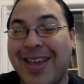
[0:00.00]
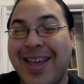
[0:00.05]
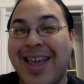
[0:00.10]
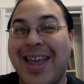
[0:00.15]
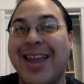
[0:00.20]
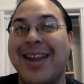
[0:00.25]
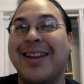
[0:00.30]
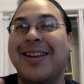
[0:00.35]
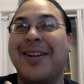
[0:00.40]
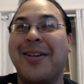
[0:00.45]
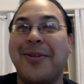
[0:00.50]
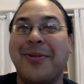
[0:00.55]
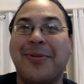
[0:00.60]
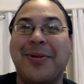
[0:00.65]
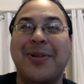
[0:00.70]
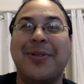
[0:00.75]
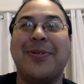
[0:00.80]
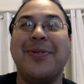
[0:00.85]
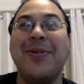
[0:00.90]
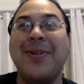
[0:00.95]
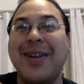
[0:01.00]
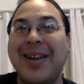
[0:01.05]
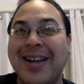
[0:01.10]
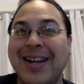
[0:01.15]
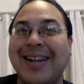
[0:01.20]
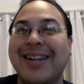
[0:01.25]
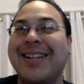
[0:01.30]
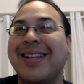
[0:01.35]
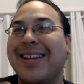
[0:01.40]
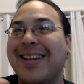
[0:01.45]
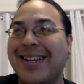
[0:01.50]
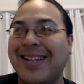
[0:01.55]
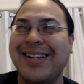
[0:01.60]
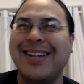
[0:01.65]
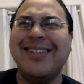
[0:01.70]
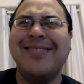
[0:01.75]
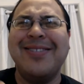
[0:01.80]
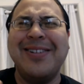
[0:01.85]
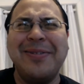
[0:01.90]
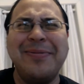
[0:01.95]
And another 1/3, and like, you
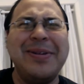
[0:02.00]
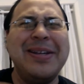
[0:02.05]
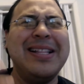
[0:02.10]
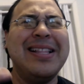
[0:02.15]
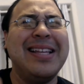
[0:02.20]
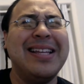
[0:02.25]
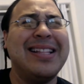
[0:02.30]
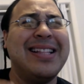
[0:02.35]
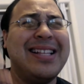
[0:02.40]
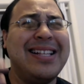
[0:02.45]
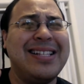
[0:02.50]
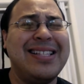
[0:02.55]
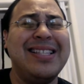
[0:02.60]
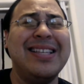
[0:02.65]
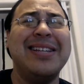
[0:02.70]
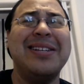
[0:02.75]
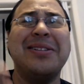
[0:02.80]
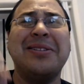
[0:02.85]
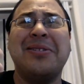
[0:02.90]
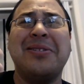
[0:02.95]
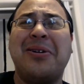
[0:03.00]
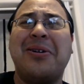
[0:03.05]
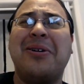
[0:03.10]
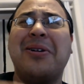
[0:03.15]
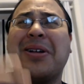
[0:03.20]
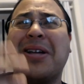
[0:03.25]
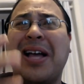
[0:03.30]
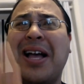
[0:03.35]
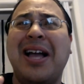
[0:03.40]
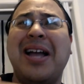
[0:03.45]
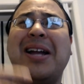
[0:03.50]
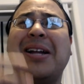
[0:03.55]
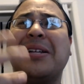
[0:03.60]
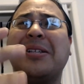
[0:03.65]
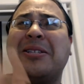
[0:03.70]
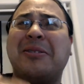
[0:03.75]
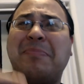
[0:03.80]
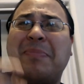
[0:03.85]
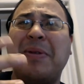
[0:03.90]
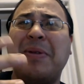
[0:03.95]
know what I mean? Like, these things all kind of
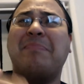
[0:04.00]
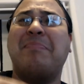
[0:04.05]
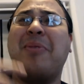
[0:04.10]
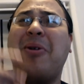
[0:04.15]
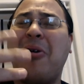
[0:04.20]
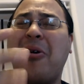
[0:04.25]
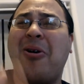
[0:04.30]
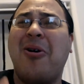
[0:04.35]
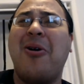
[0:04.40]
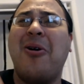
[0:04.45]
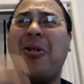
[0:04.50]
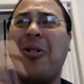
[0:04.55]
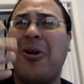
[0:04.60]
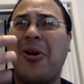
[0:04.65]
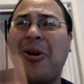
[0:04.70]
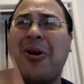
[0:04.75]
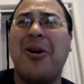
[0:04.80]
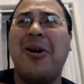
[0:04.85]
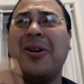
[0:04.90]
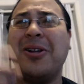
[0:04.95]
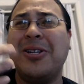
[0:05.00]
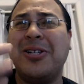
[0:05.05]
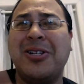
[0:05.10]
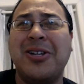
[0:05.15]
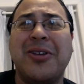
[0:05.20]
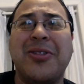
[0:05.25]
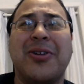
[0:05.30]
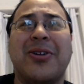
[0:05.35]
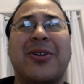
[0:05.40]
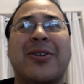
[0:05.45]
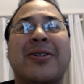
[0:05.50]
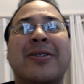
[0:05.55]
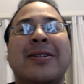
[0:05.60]
spitball on each other.